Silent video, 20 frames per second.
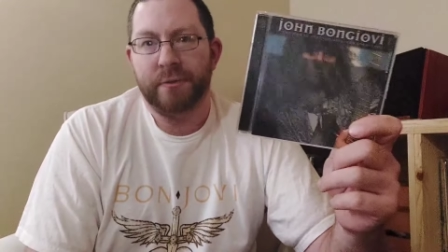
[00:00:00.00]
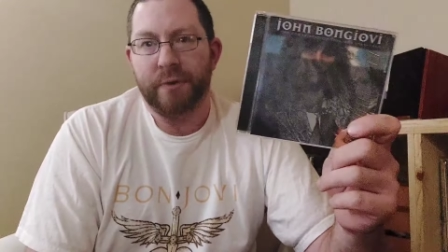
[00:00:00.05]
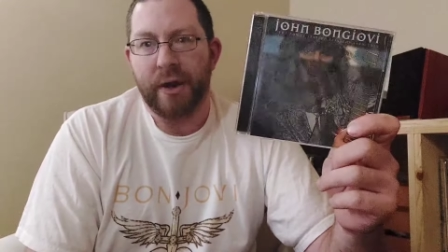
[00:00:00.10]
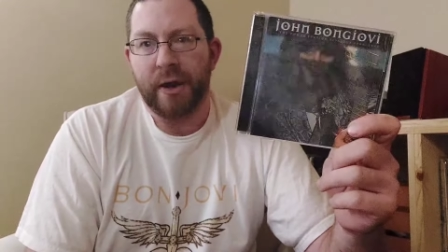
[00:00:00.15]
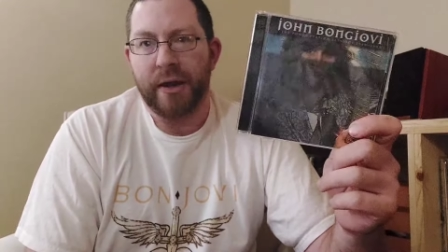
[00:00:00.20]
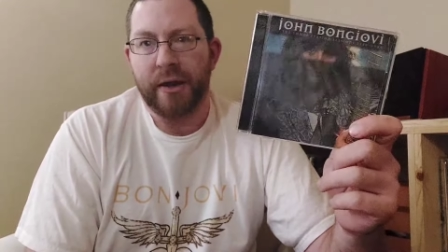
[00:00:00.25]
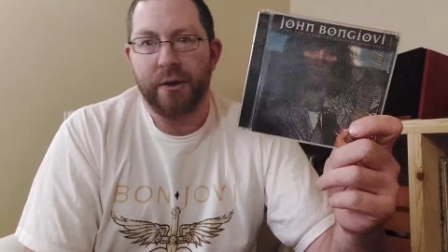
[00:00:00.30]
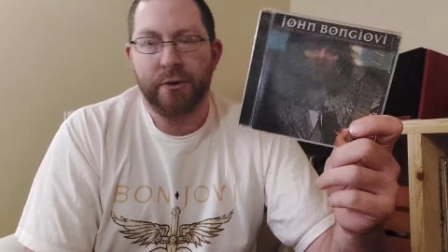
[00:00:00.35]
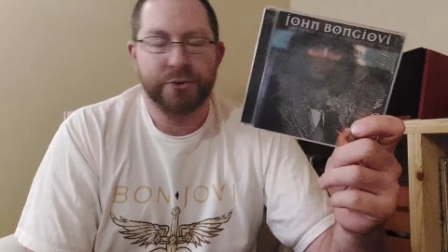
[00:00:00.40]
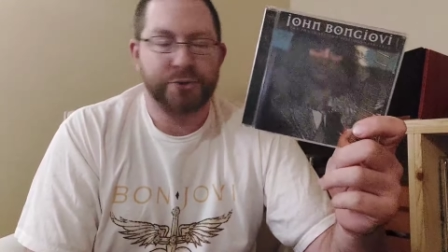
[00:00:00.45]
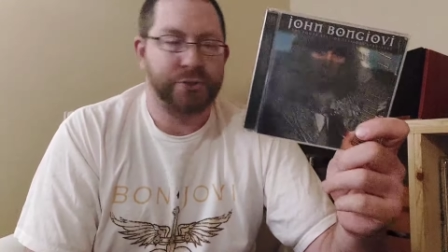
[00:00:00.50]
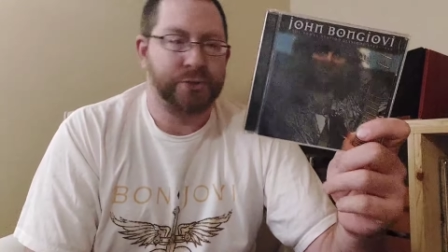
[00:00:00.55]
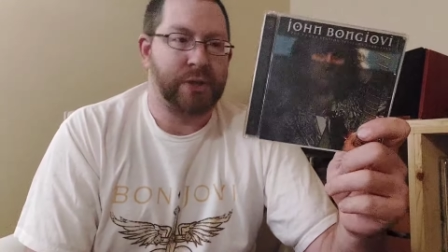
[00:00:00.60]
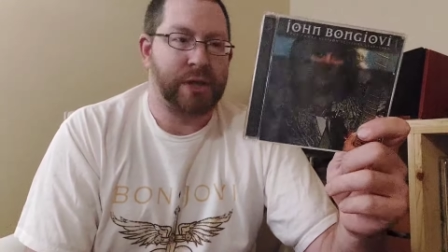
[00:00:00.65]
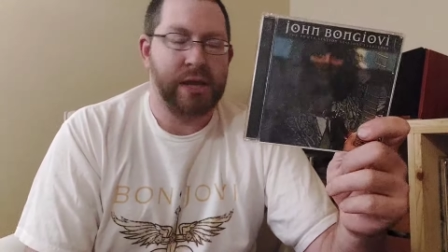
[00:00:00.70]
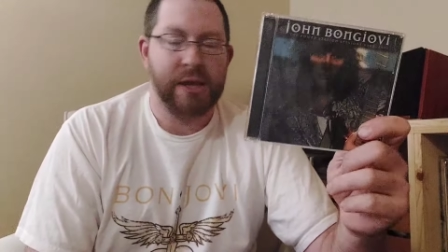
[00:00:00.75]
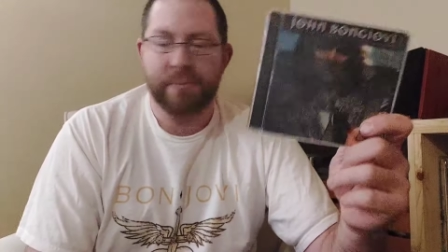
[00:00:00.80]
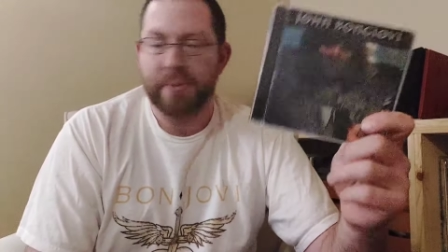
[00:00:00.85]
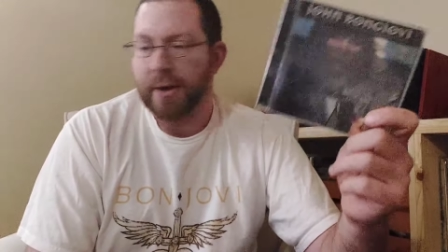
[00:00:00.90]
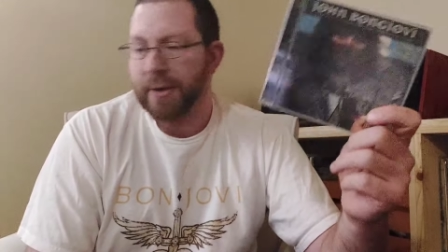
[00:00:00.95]
I also
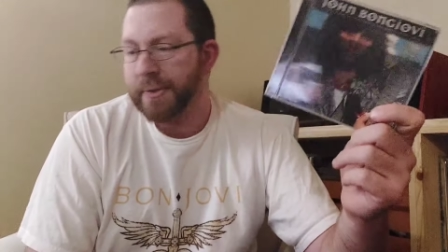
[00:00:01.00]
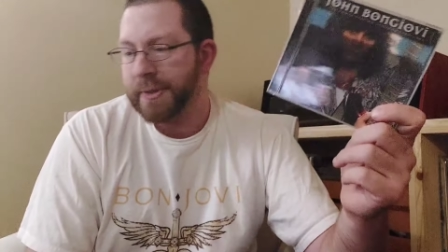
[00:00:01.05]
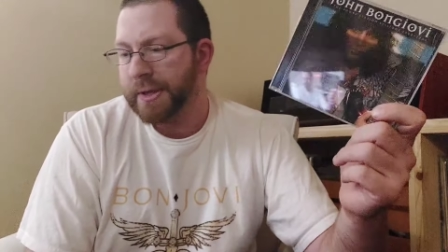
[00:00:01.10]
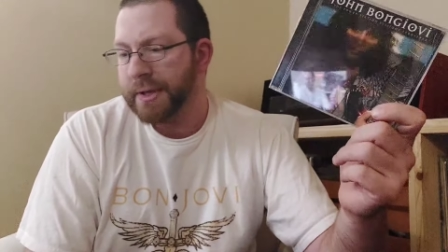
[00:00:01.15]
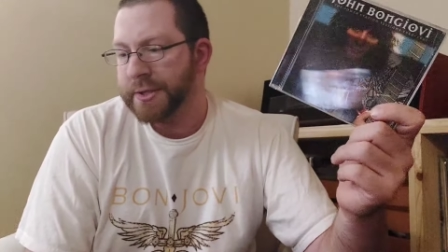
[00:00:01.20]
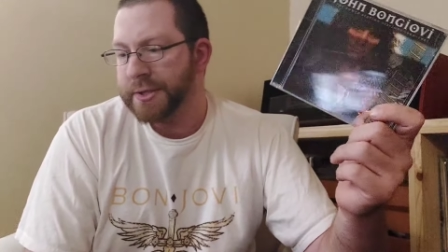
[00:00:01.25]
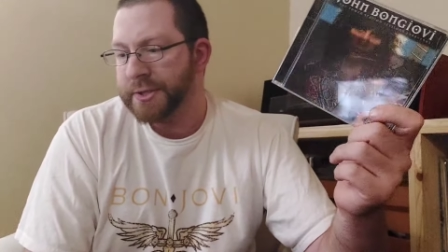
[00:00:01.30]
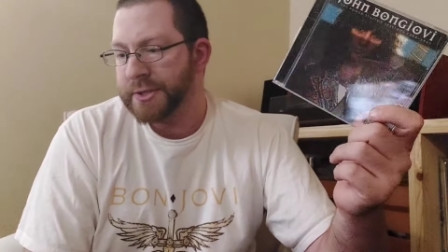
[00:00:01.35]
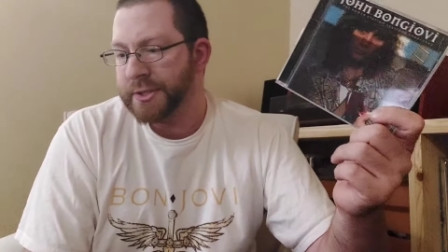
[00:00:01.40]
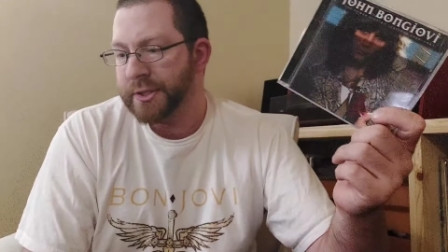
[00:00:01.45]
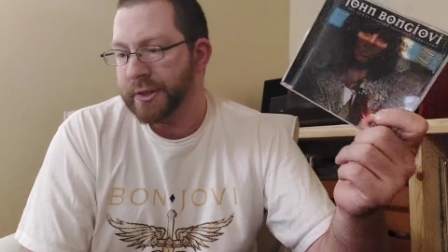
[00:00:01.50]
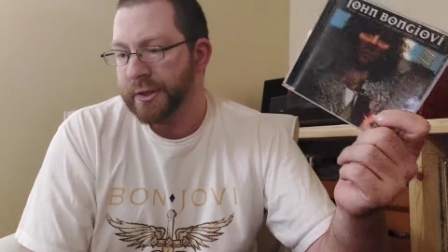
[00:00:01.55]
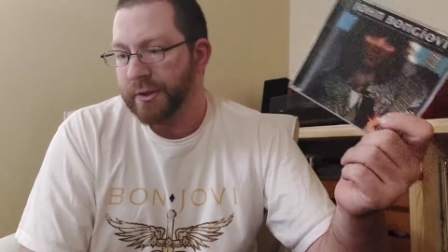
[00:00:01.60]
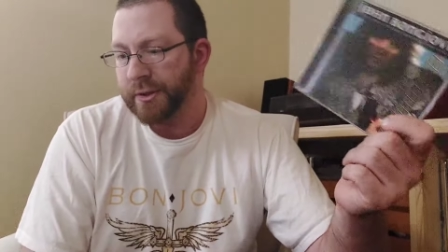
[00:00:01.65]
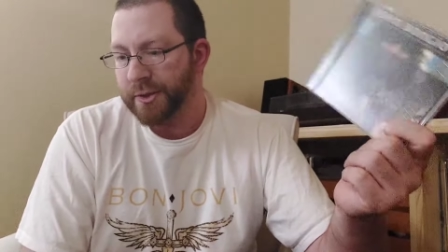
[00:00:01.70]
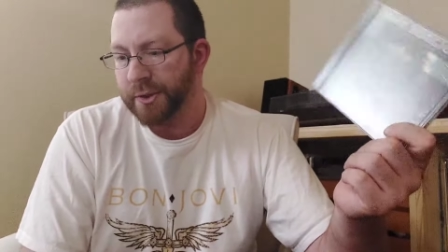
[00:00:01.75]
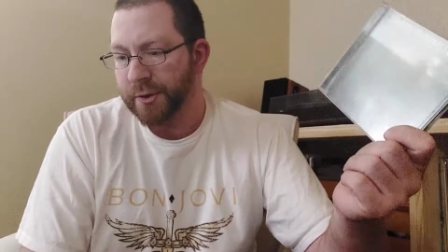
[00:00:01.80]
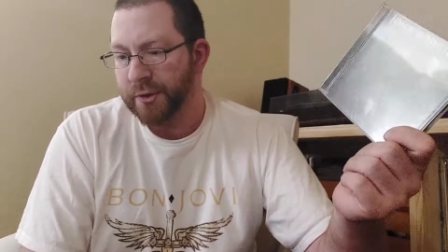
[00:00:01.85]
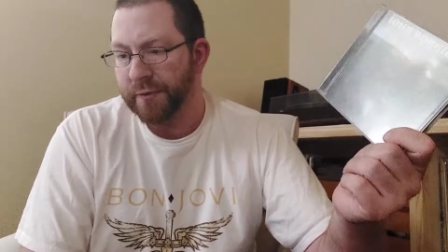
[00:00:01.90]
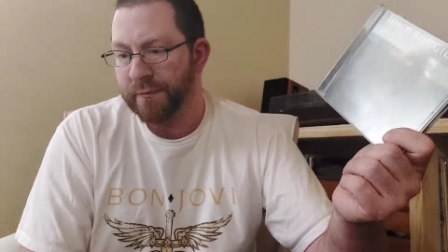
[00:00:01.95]
like about this,
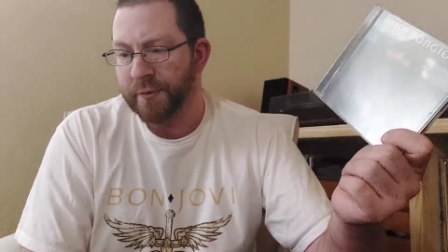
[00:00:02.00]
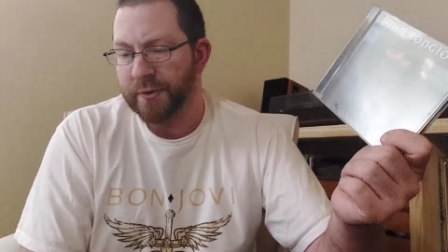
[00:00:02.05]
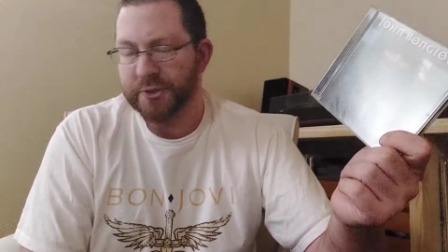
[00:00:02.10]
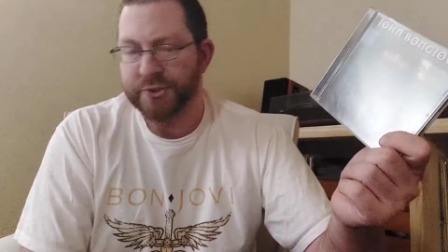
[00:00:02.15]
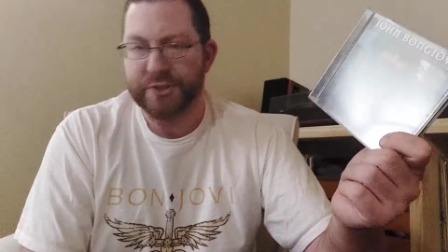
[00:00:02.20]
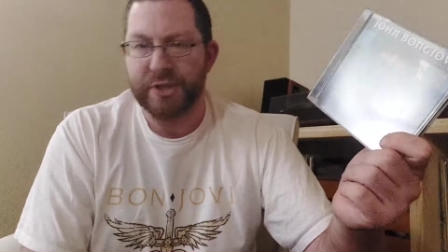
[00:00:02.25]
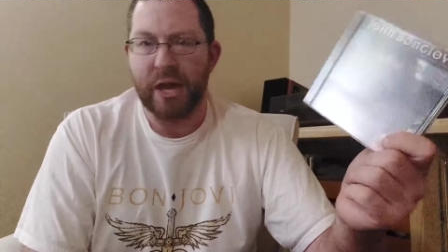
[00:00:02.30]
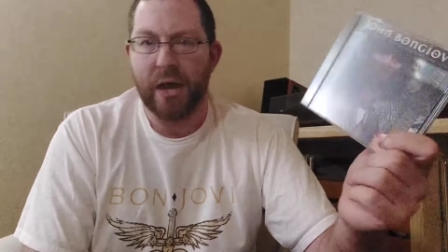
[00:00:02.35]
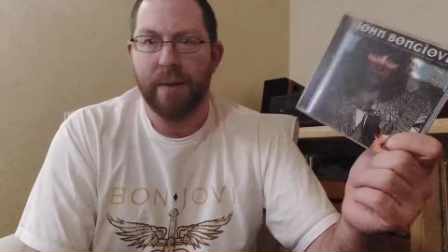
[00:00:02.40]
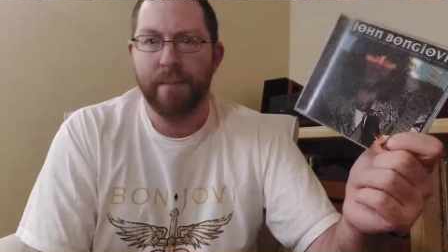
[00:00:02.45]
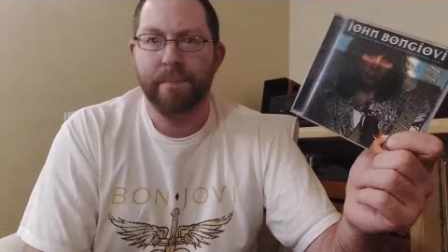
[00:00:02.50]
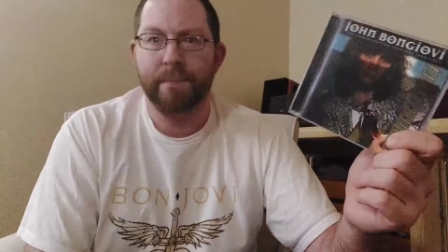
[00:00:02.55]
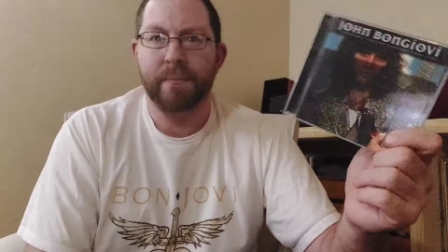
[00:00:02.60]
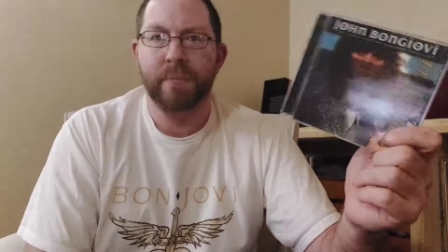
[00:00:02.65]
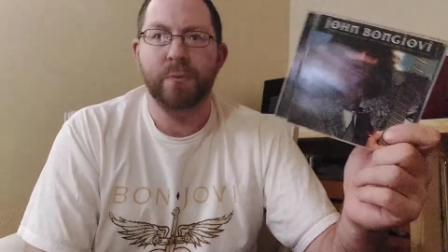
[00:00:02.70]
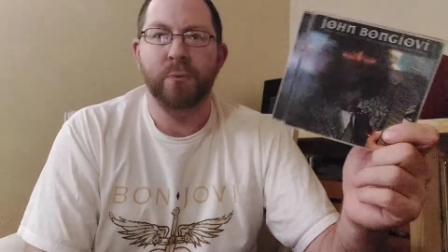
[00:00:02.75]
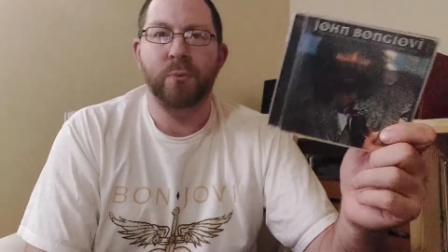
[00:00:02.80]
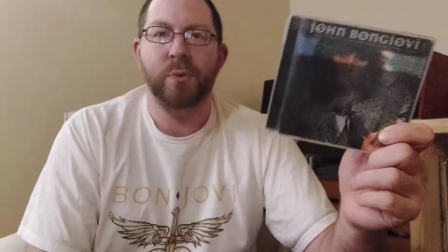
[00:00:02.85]
though the first album